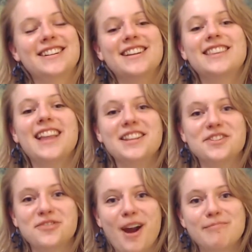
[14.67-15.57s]
Let's
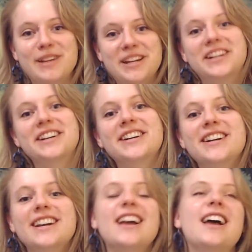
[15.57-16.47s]
strap in.
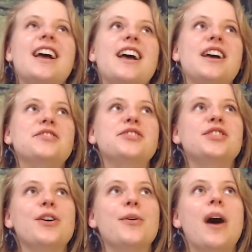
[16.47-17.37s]

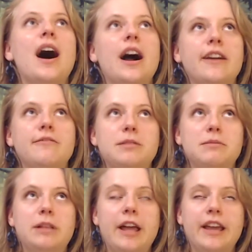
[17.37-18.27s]
So I've
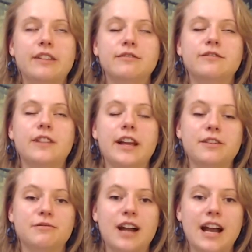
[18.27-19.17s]
been playing Flight
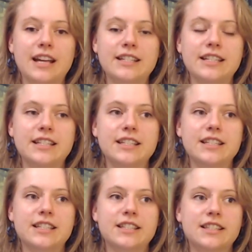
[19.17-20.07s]
Rising
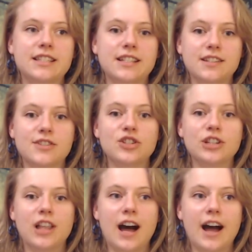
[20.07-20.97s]
since
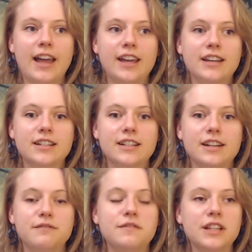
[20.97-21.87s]
July. I
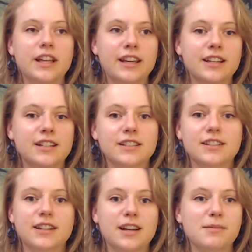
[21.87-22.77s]
feel like
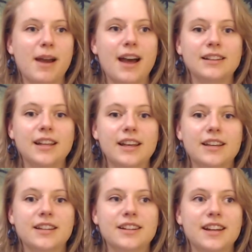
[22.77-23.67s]
I'm at an
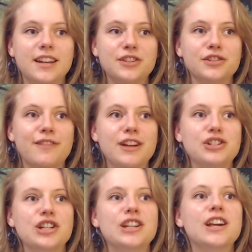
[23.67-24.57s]
intervention.